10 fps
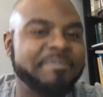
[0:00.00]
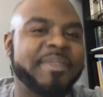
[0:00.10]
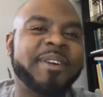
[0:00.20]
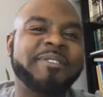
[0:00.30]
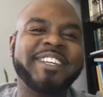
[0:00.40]

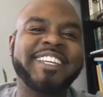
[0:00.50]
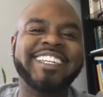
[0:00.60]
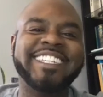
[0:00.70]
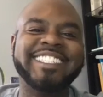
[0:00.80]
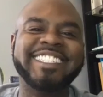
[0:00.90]

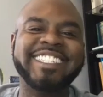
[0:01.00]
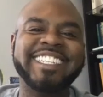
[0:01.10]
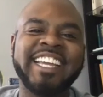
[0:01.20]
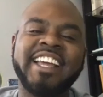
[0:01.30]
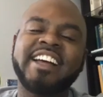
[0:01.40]
Perfect.
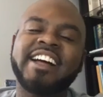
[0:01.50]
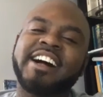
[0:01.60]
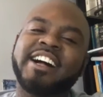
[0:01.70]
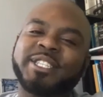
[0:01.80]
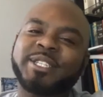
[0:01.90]

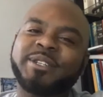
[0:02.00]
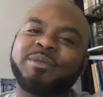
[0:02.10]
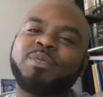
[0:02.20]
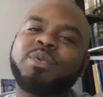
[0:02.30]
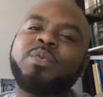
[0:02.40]

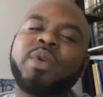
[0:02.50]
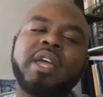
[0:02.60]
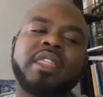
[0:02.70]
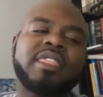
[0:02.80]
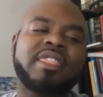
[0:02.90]
Awesome. Well,
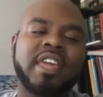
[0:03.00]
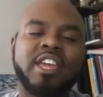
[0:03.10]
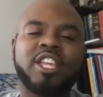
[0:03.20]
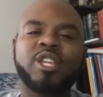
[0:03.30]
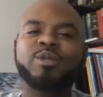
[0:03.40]
Ray,
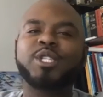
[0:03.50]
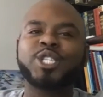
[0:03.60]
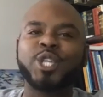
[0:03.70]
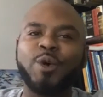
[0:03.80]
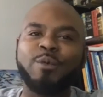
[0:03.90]
thank you
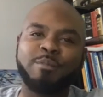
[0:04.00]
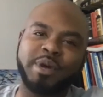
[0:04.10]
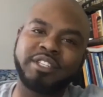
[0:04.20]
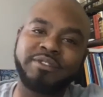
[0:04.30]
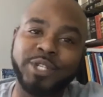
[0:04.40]
so
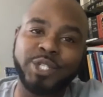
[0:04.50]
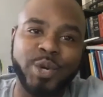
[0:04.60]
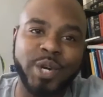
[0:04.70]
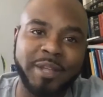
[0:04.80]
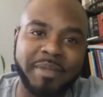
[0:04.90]
much for
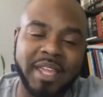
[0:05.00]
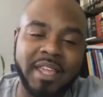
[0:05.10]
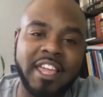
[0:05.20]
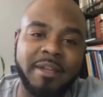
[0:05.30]
joining me and